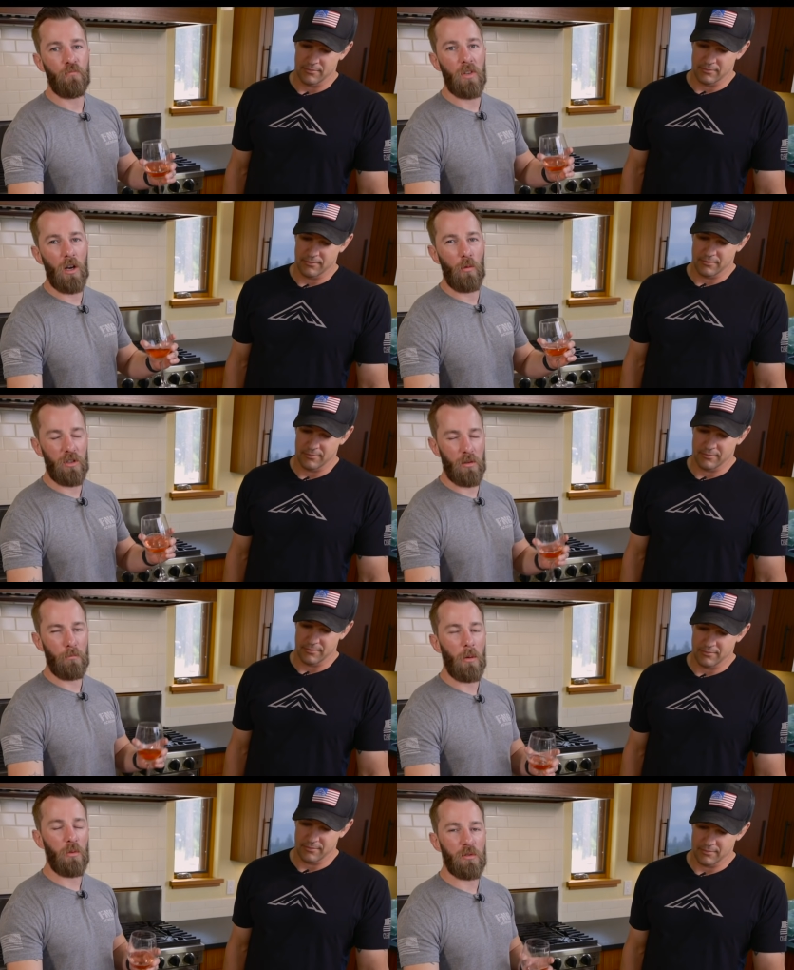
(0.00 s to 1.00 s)
Speaker 1: uh, with some
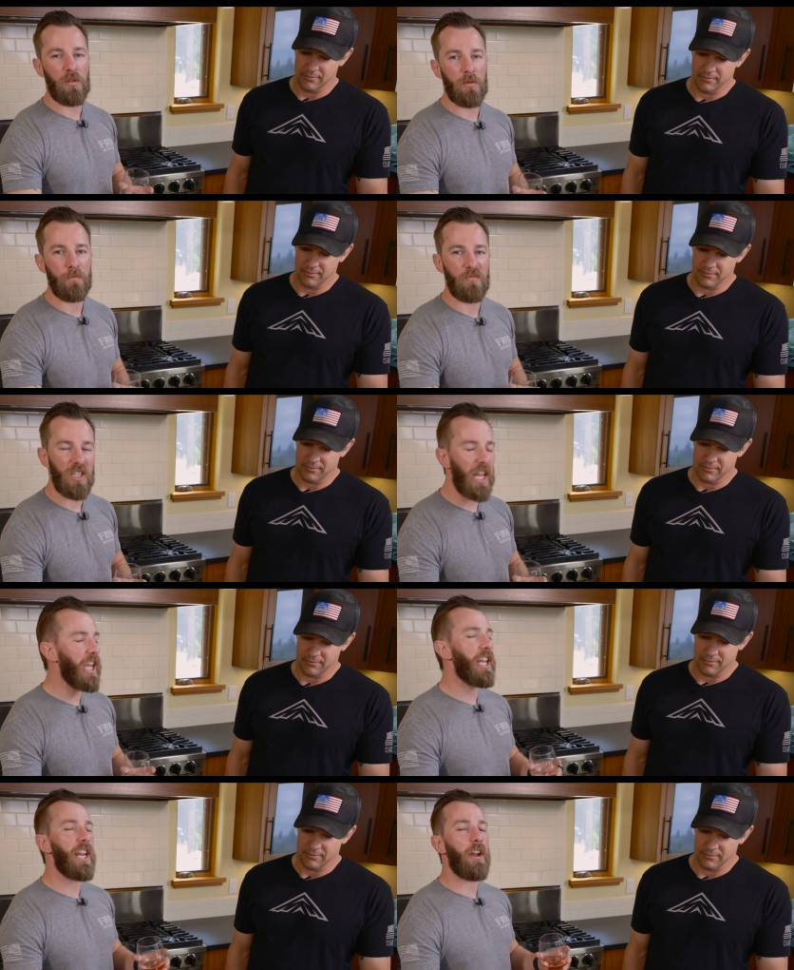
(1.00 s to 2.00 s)
bubbles, light
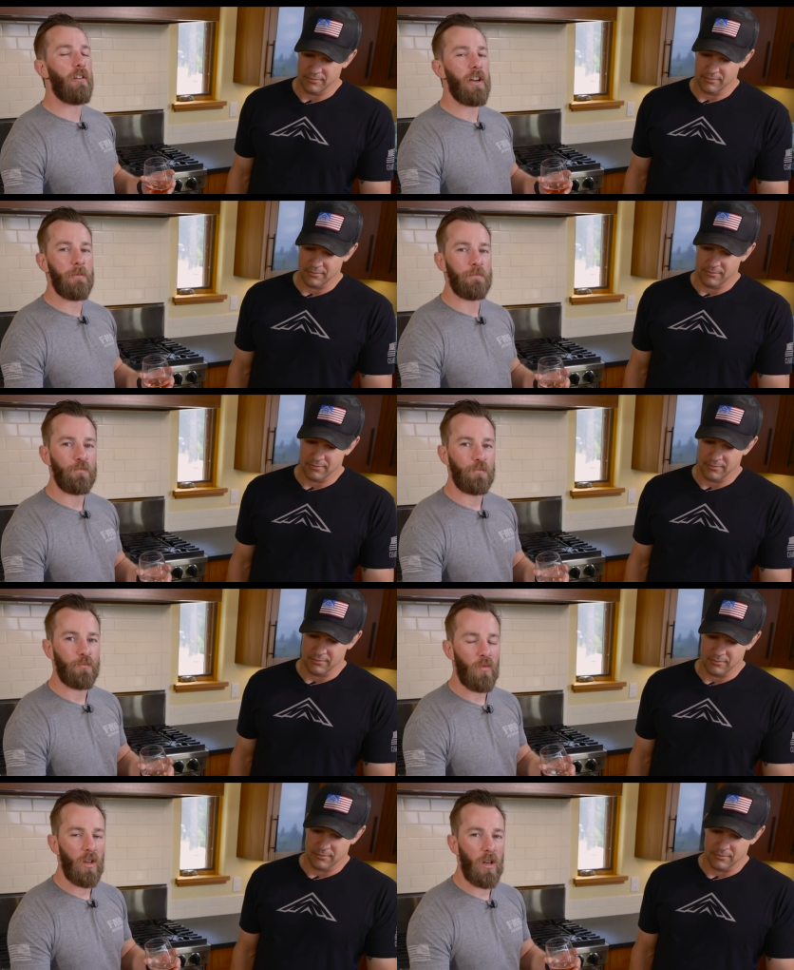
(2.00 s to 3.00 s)
and airy.
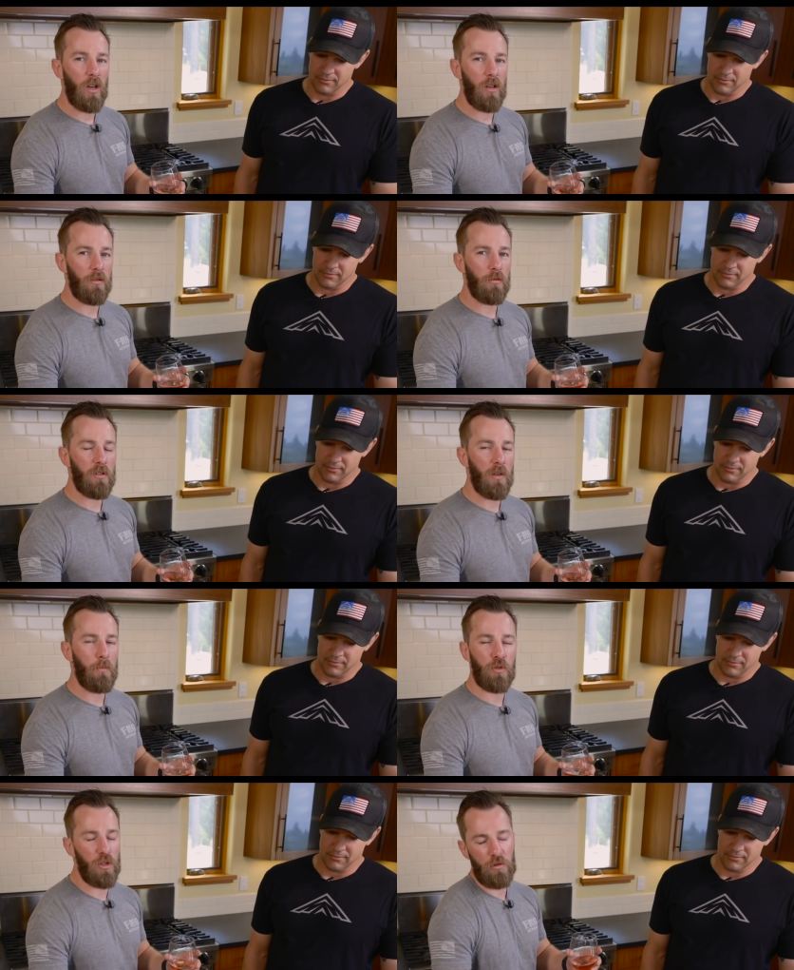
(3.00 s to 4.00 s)
Uh, so
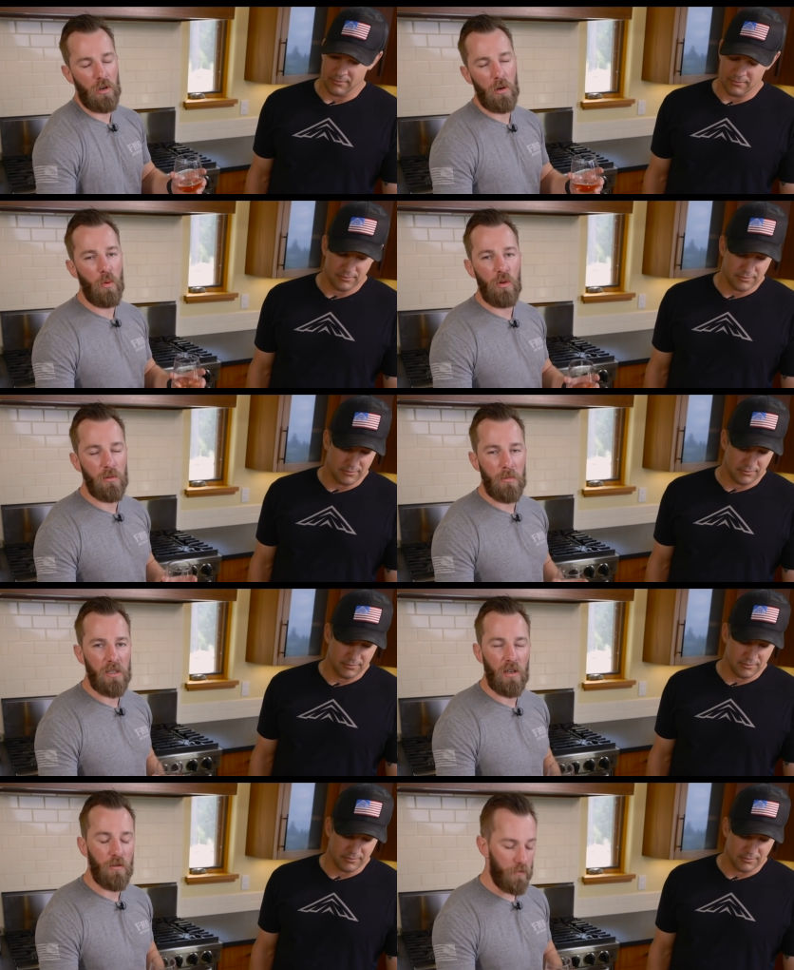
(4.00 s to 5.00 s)
just trying to poison
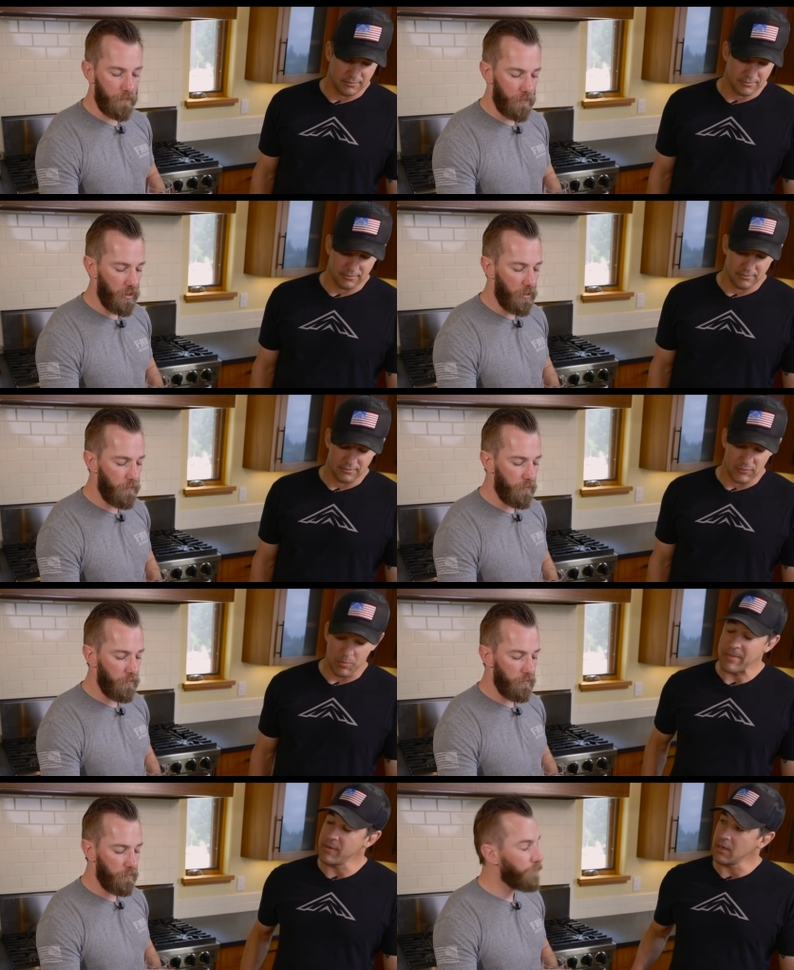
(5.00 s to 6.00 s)
myself. So
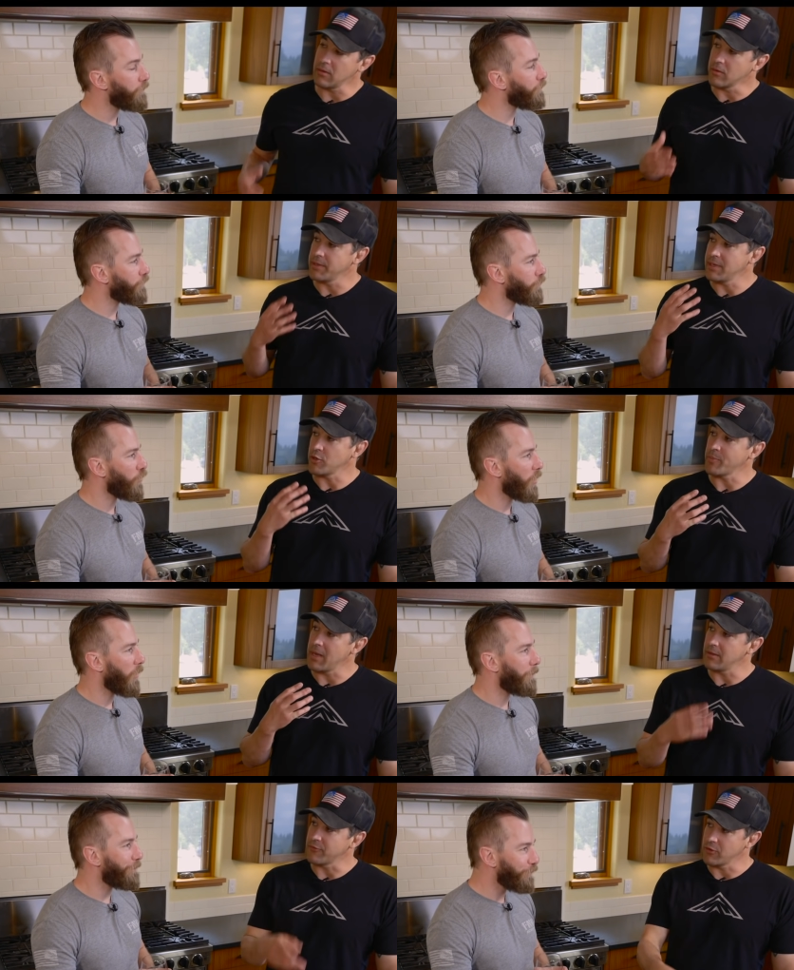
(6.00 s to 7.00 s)
Speaker 2: maybe that'll clean out your
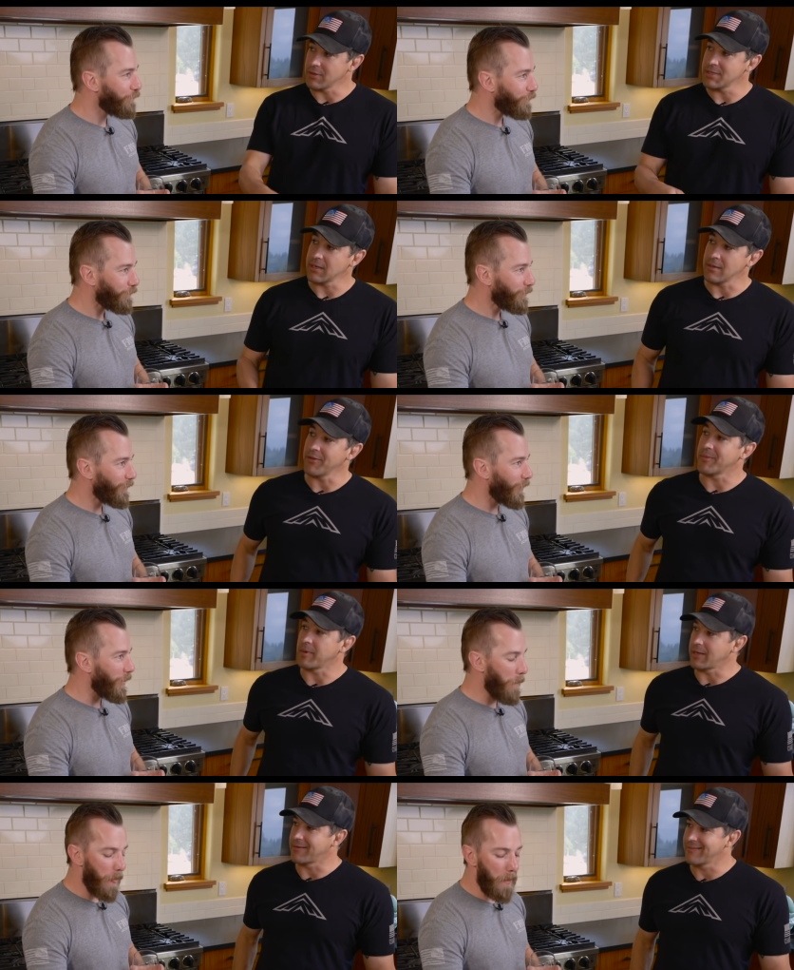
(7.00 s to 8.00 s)
palate so you can take another
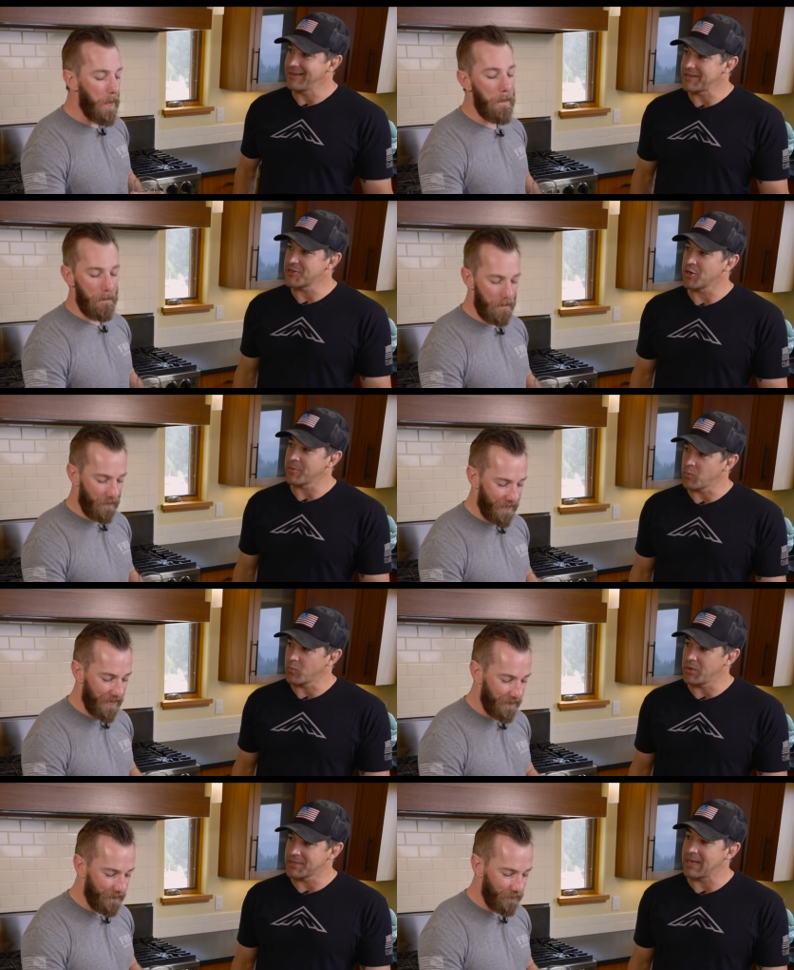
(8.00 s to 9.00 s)
bite mm. and determine
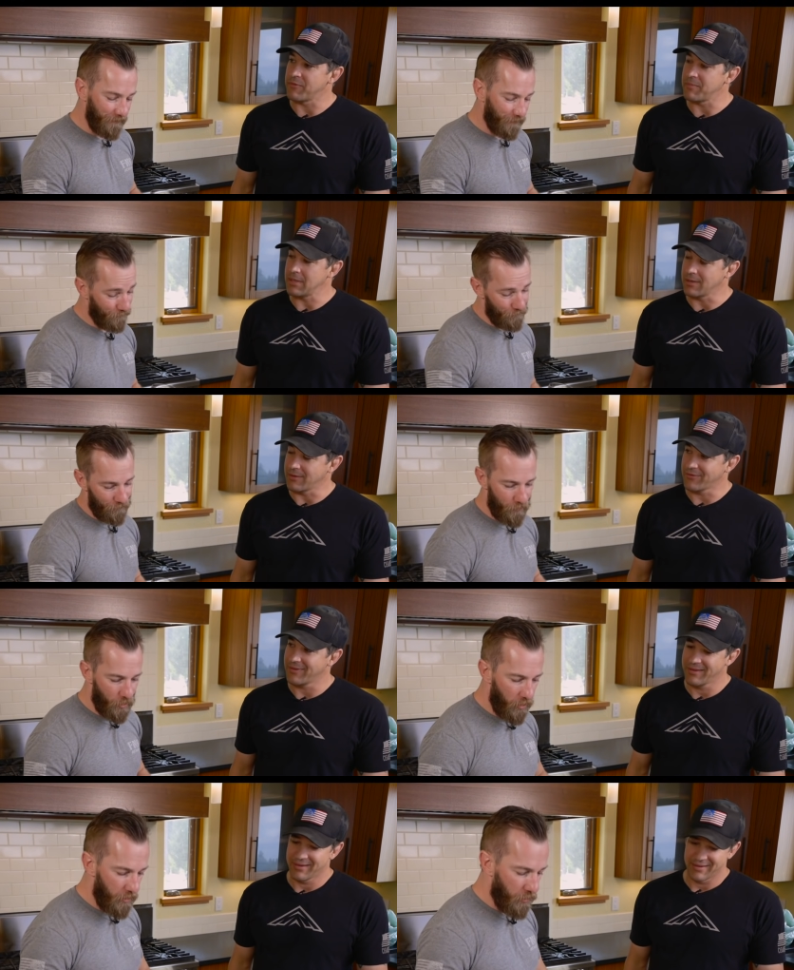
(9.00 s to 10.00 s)
what type of meat it is.
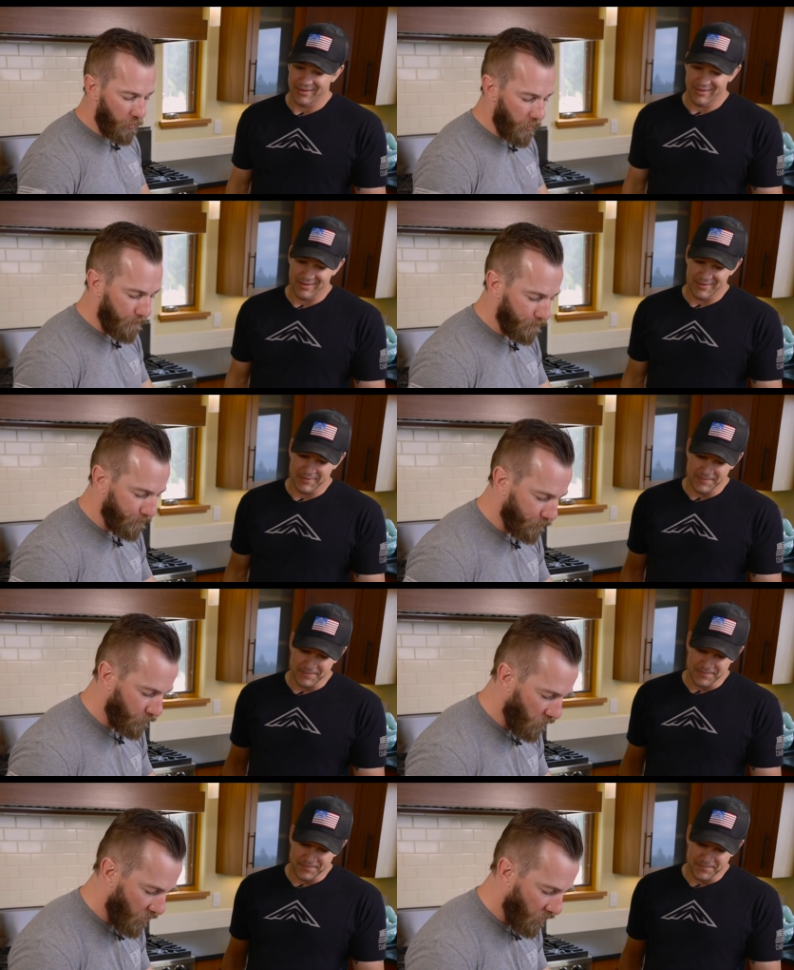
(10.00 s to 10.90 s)
Sure, let's do it. Oh,